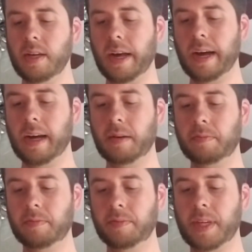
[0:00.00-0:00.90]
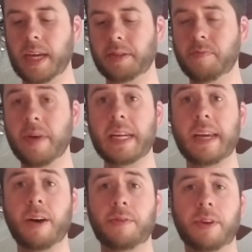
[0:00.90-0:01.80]
He has many
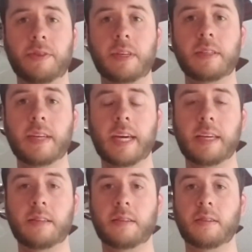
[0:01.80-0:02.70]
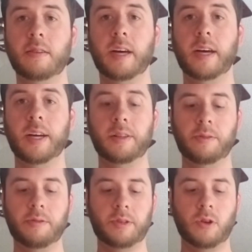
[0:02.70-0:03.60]
out there these days.
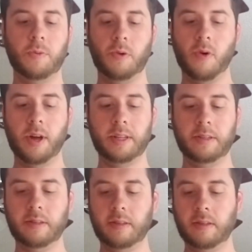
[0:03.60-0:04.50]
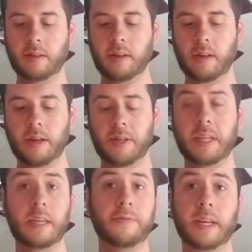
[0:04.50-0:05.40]
Luke's, Obi-Wan's. I think
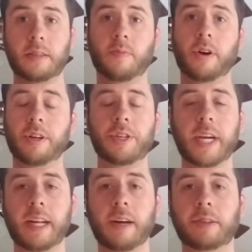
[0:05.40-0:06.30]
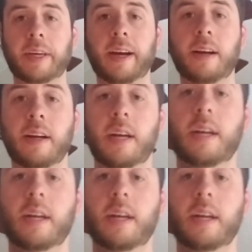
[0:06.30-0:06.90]
he even has a Mara Jade out there.